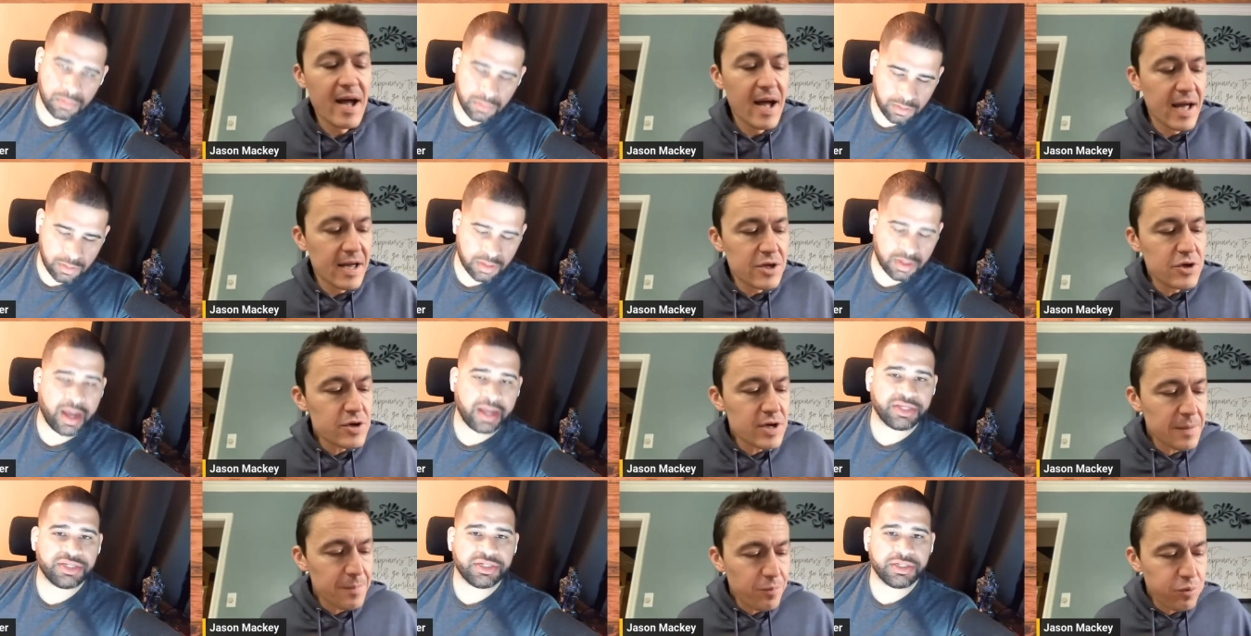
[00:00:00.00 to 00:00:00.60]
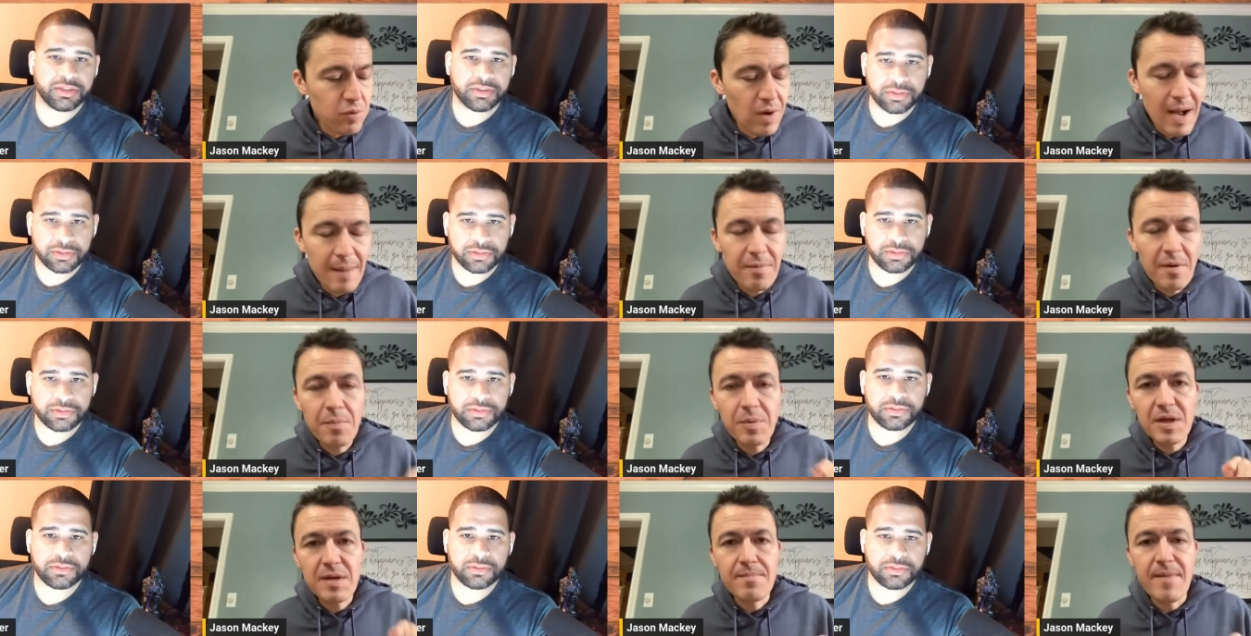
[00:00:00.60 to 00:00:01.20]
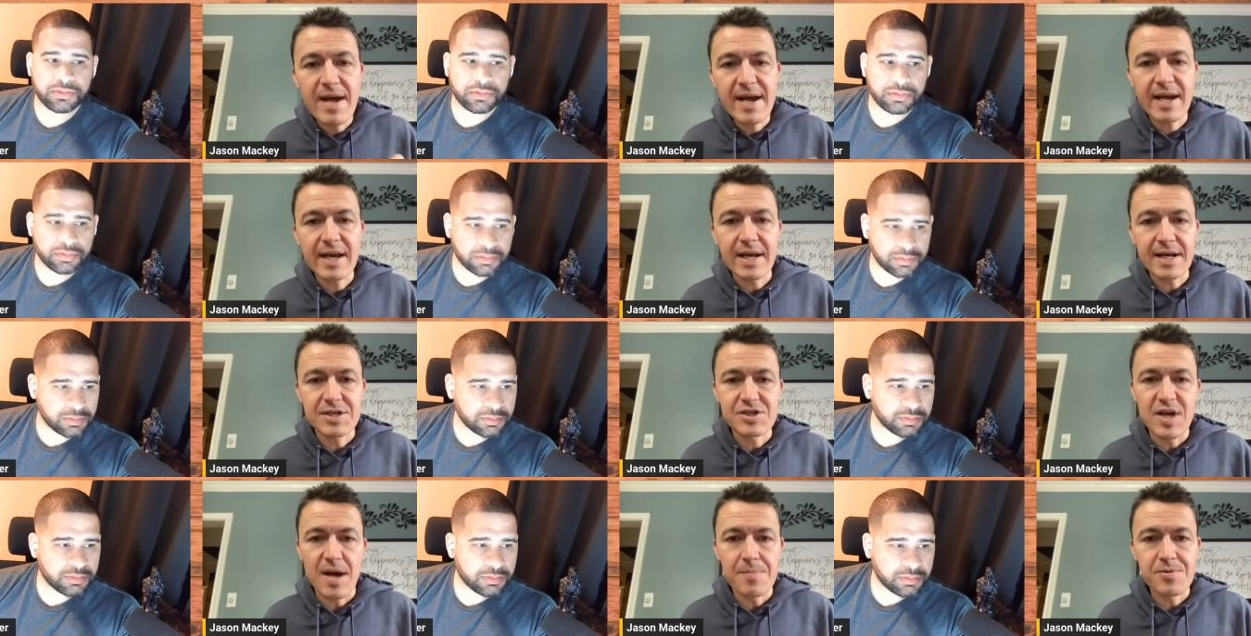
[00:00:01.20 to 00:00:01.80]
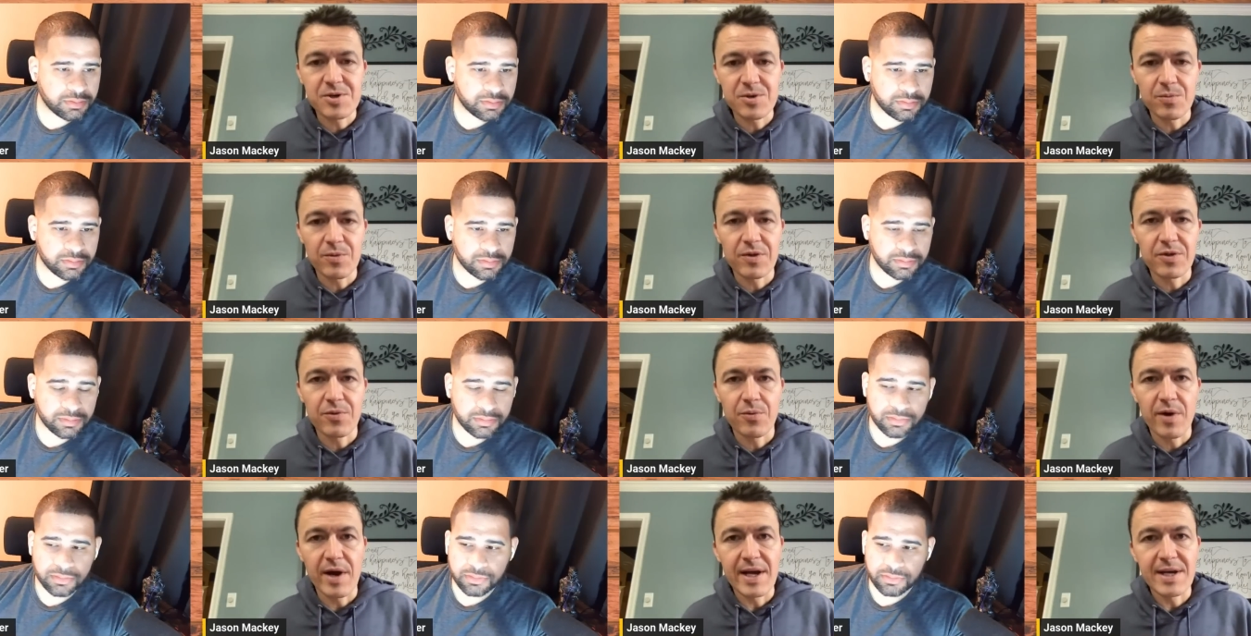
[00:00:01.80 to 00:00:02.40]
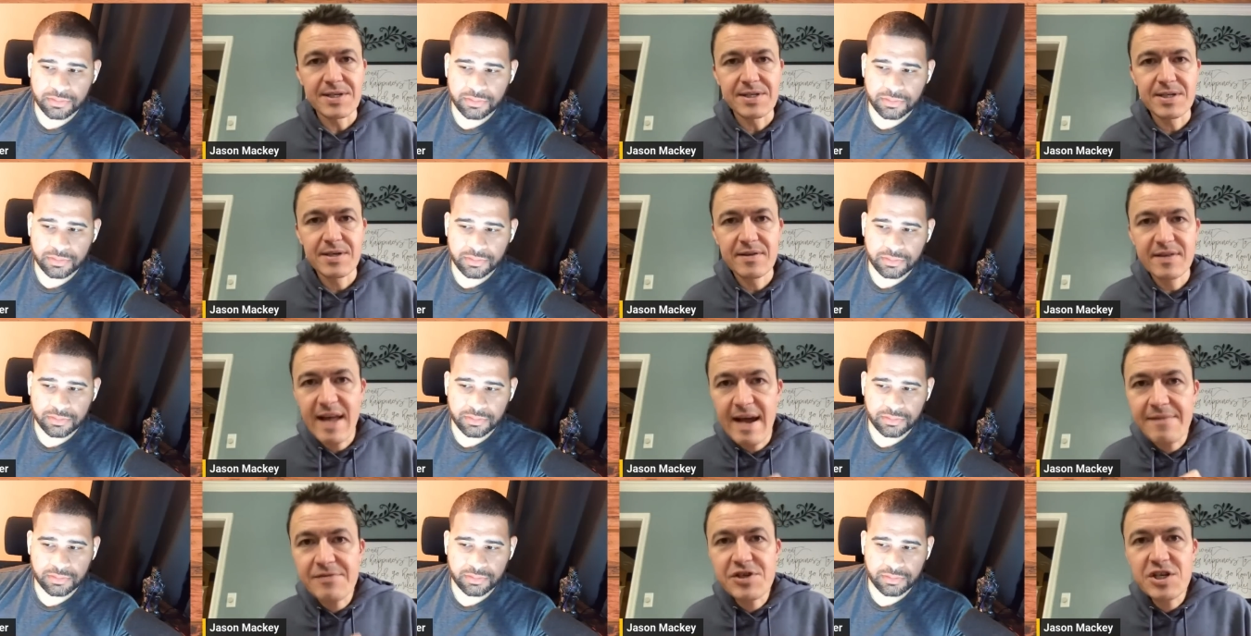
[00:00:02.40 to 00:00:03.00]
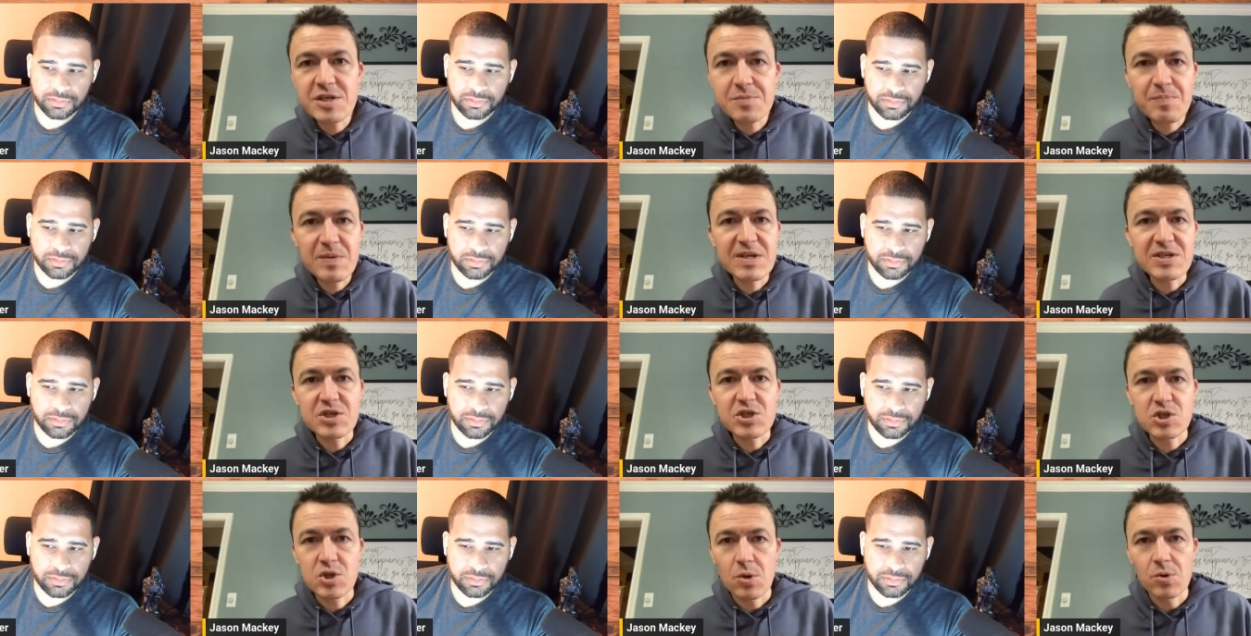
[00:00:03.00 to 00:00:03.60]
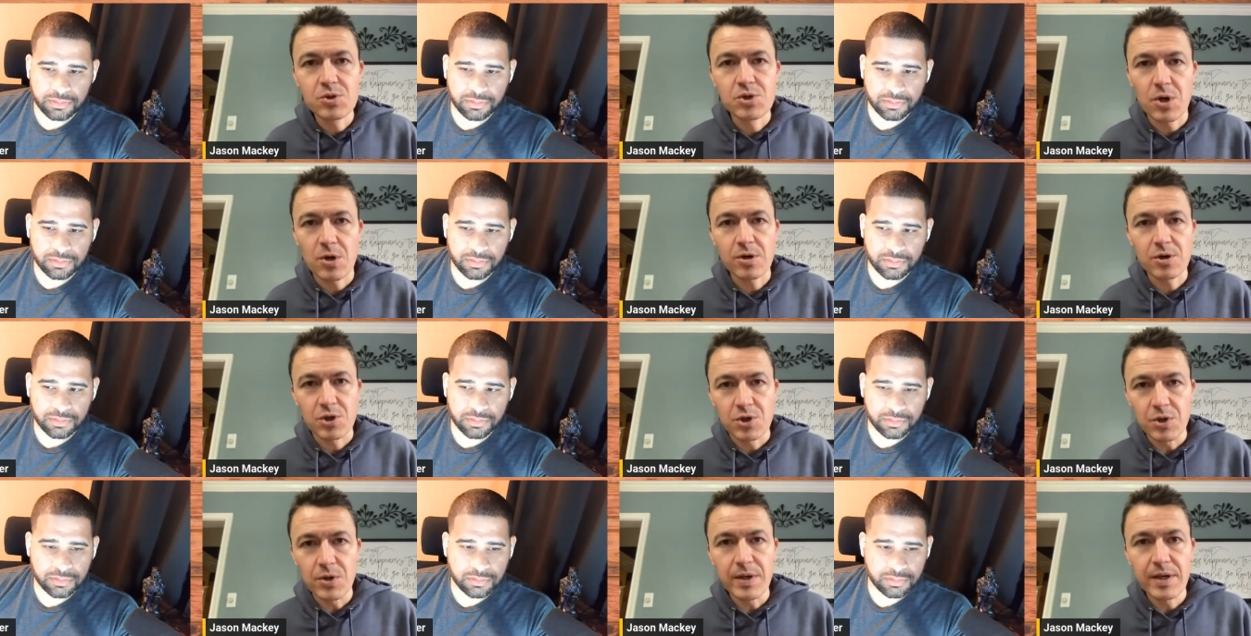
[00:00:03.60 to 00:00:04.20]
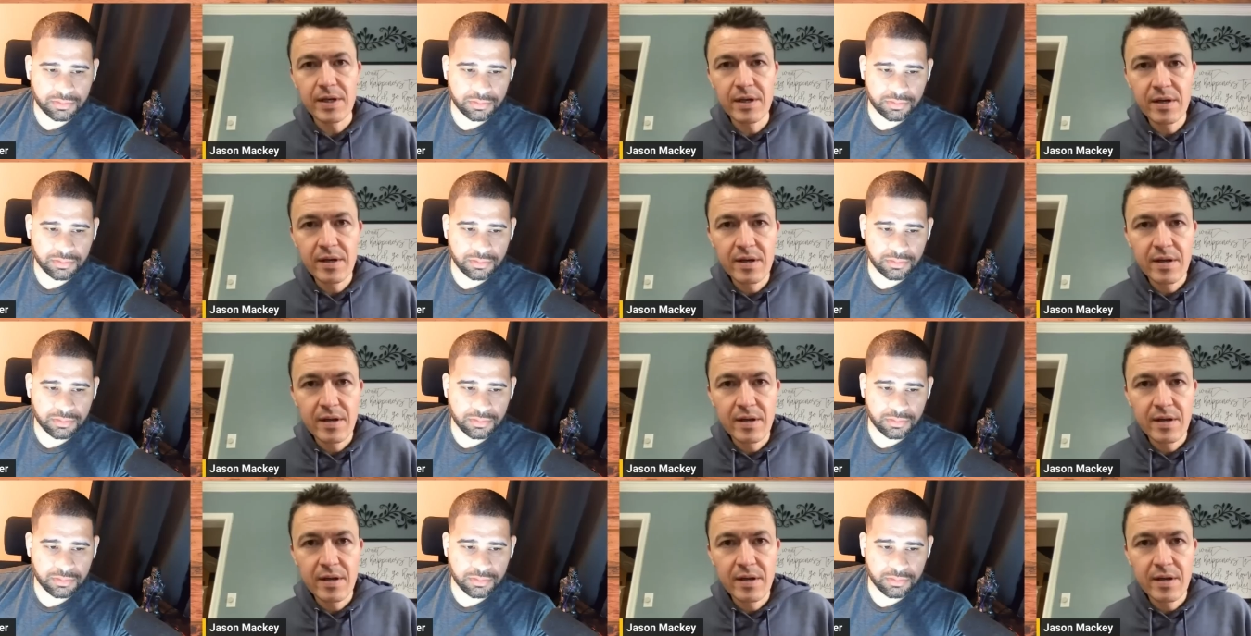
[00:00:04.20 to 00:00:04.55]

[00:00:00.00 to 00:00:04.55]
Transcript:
Speaker 1: You Gotcha. Could probably make an exception with the Rays. They've just been so darn good.